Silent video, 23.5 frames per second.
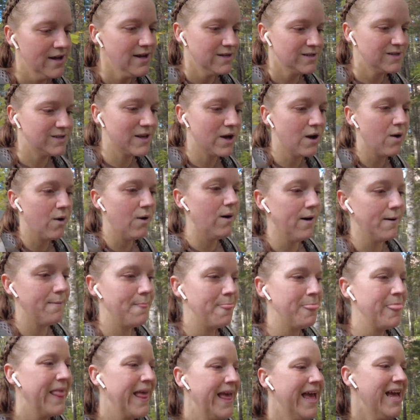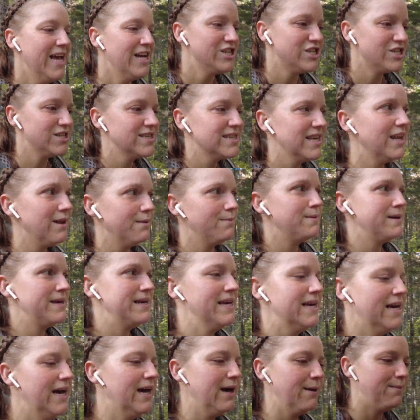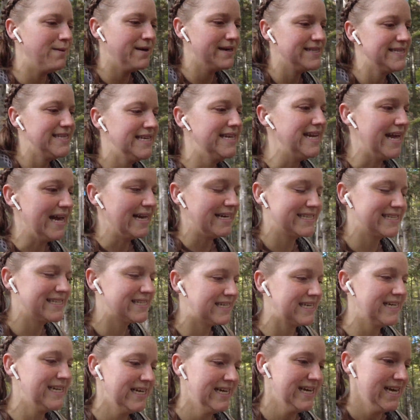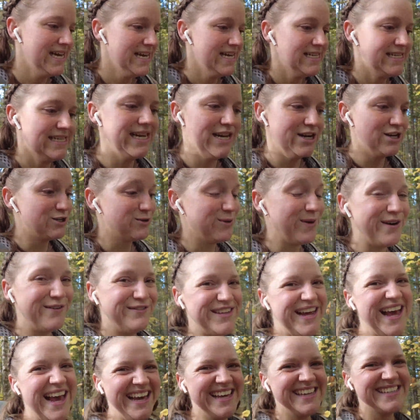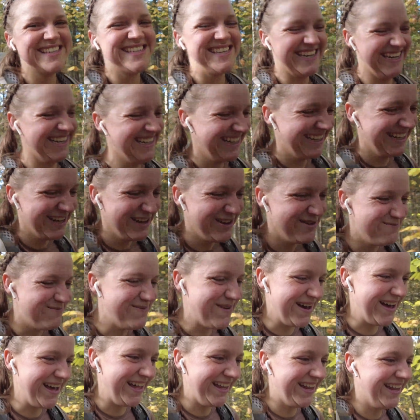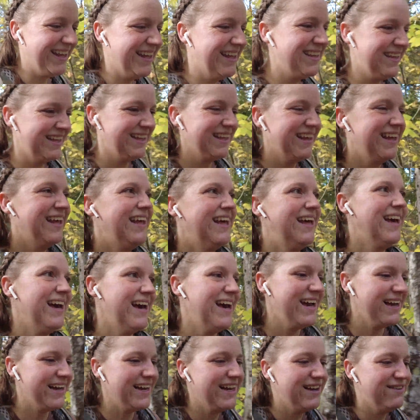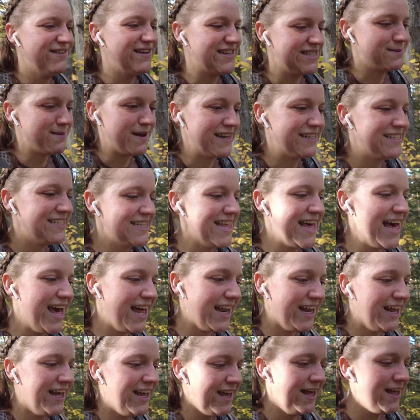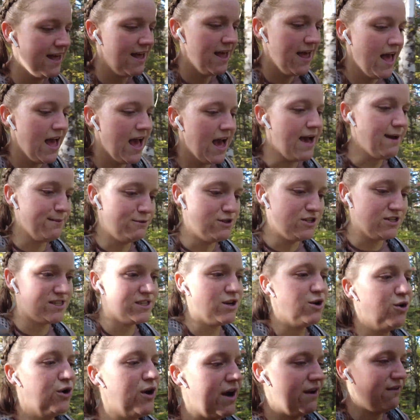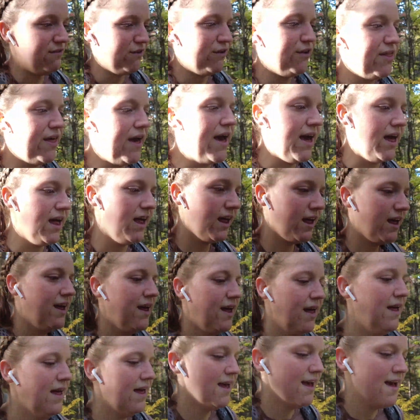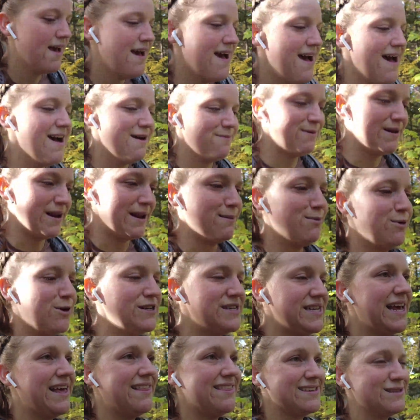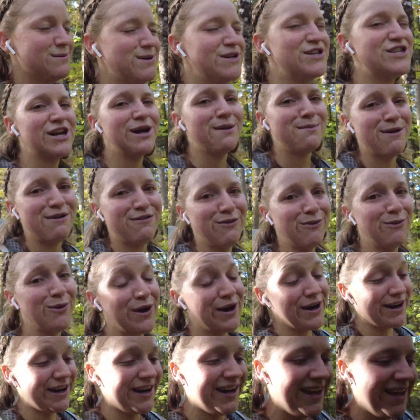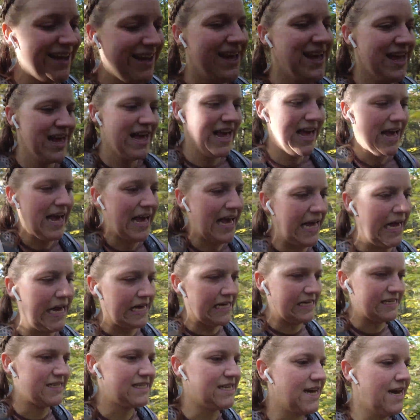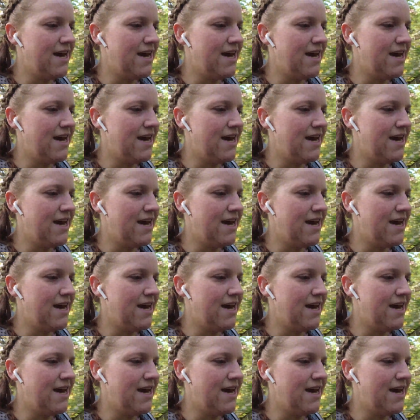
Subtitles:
So it's just gonna be a busy next 10 or 12 days, but I kind of expected that. I'm just so grateful that I've been able to take this much time off of work and